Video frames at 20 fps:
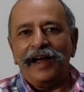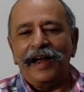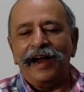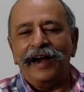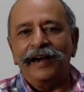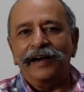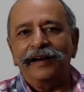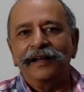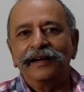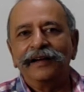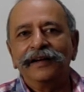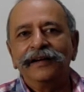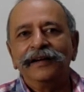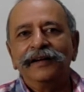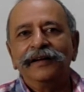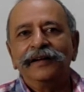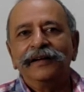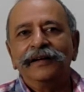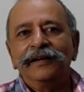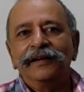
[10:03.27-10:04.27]
and
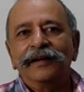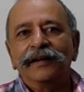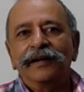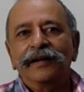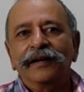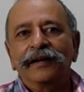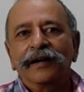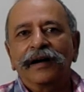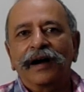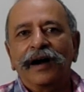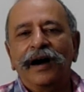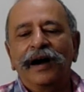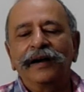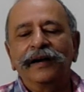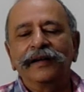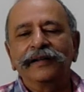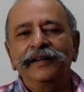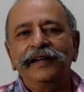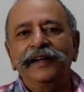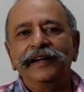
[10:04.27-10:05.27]

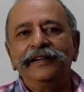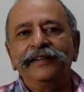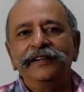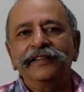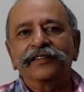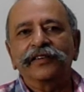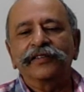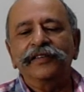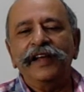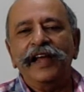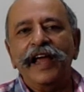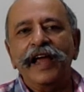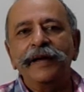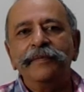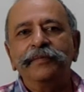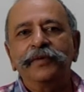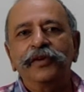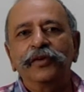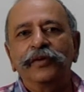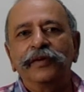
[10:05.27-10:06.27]
under the aegis of the
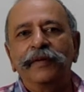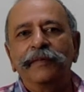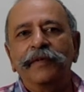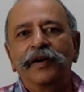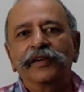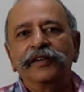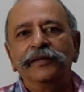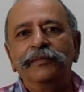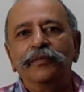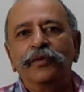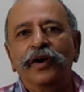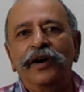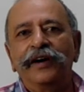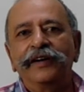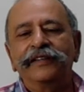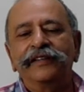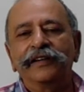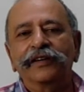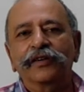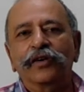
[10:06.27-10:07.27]
MQM or the
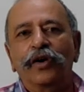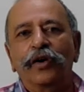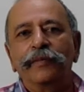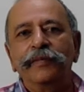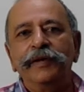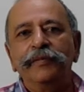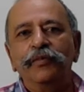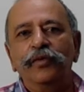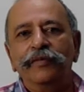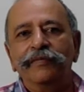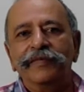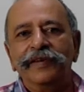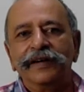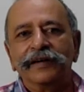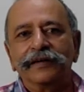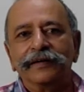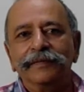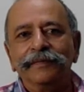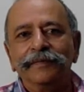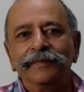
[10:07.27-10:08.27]
Muhajir Qawmi movement.